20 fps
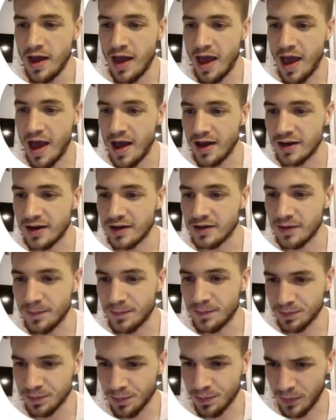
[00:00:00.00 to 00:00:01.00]
And
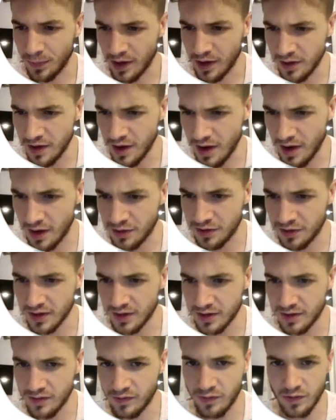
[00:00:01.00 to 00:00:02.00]
yeah, I
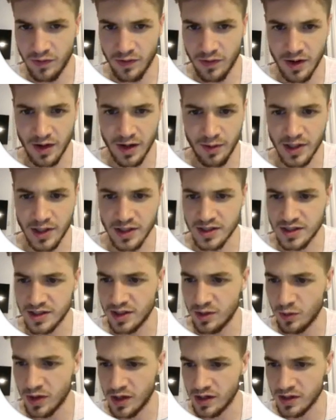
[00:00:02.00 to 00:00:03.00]
think, let me just
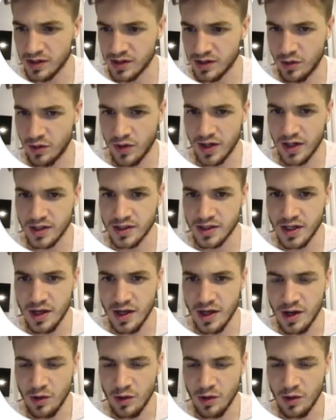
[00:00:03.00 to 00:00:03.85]
see what else there is.